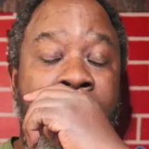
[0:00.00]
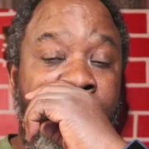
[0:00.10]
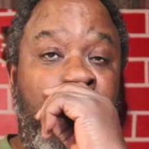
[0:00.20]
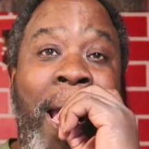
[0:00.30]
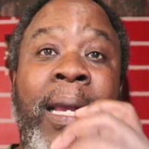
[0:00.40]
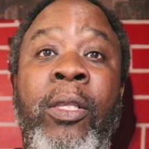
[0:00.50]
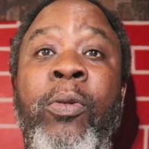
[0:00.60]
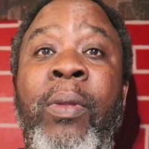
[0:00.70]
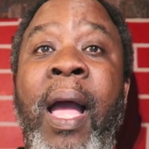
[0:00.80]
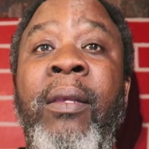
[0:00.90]
It was back in
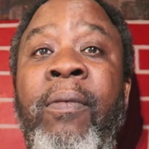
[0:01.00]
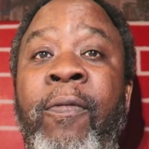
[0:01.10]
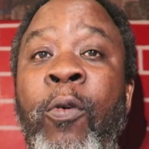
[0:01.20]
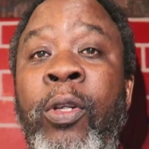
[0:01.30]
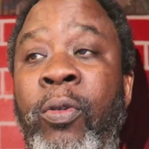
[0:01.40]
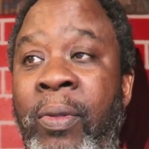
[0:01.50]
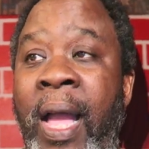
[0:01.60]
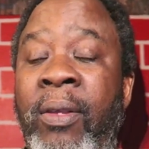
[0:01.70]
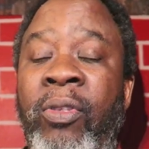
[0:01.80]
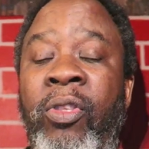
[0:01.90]
2004,
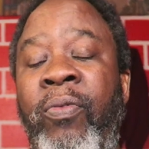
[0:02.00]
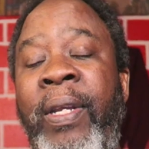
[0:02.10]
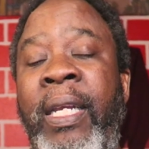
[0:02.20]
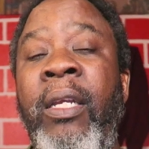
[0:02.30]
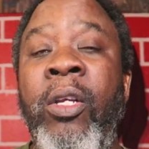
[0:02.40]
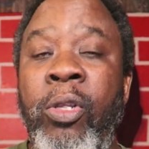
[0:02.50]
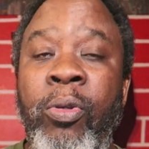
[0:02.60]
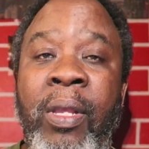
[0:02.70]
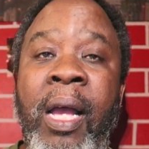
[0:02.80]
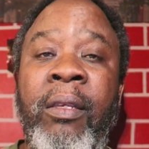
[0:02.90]
2003,
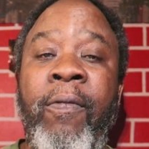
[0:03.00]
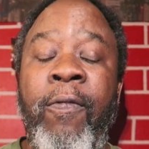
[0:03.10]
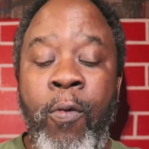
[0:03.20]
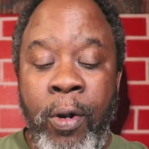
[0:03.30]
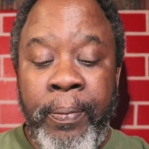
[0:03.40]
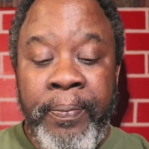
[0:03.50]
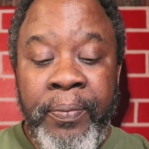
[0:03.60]
2004.